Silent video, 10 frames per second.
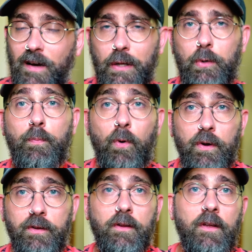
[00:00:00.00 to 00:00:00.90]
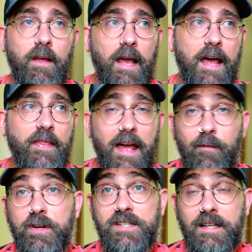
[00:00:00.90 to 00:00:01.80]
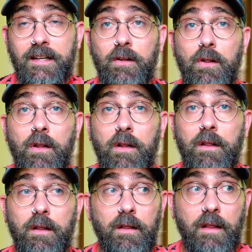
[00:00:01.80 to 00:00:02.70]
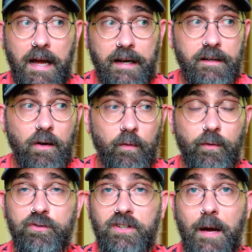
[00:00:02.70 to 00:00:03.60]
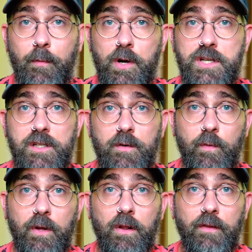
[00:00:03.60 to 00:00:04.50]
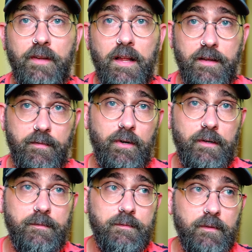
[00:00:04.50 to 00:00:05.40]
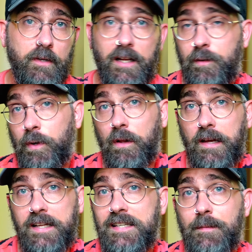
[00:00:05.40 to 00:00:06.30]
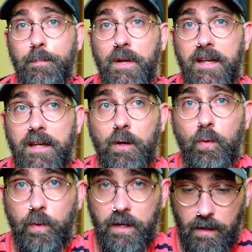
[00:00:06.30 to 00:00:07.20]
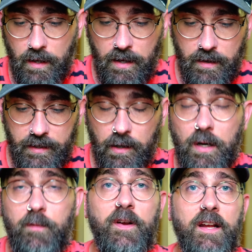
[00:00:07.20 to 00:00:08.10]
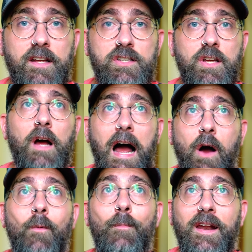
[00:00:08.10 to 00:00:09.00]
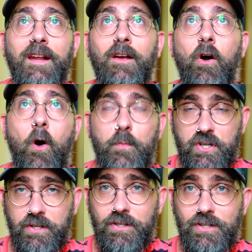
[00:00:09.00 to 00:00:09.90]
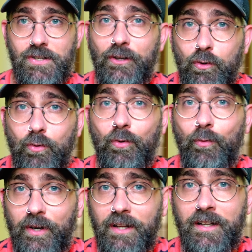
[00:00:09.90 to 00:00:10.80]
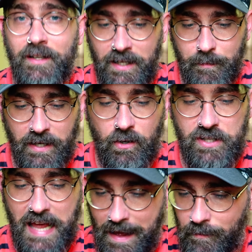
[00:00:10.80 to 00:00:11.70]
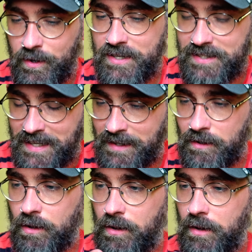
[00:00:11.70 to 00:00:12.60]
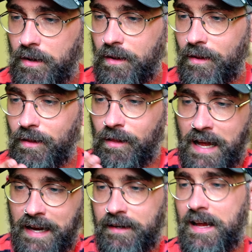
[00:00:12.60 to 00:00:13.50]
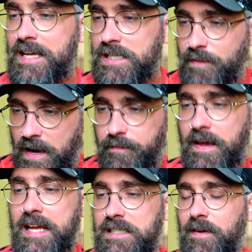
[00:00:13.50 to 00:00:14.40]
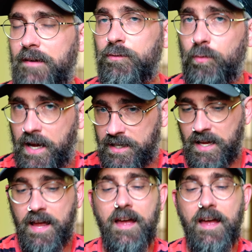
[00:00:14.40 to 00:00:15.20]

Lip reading: value point, and every single line of those cameras will deliver. It will. It simply will. The only thing is how many options you really need, because every single line, S5, S5 IIX,